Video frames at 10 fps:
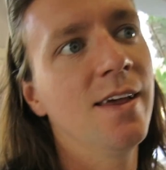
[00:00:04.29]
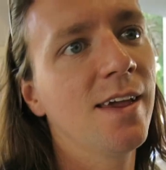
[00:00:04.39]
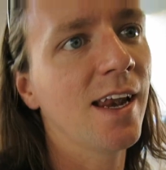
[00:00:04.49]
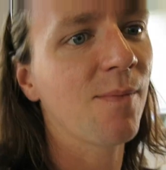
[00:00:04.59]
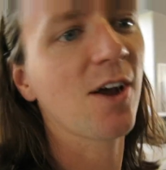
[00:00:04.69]

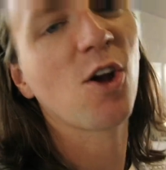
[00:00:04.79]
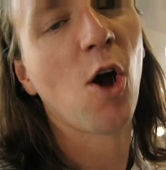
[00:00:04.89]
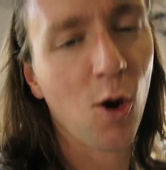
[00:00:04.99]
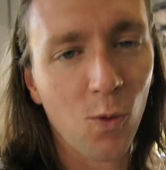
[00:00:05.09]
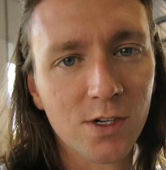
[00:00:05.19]
getting my
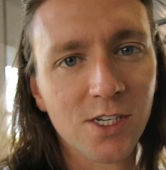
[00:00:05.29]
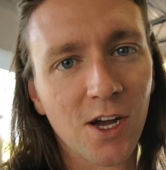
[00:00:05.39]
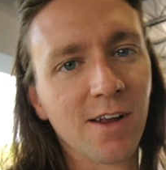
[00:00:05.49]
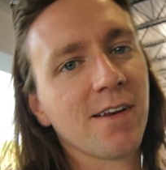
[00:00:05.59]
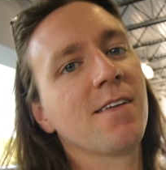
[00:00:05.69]
car worked
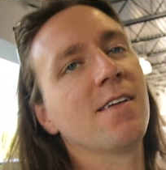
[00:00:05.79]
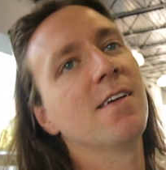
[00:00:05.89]
on